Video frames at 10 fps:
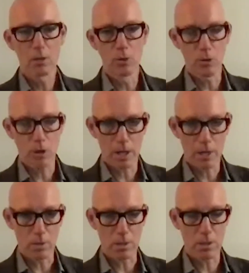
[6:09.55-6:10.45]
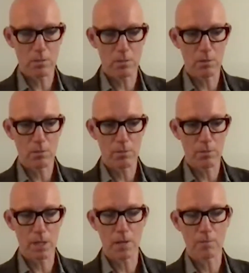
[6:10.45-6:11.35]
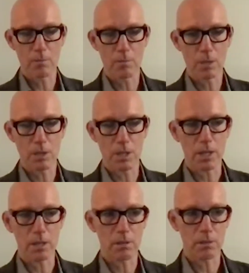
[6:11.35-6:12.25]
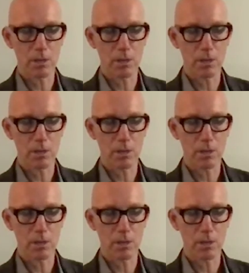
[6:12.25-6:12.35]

Ukraine was became a state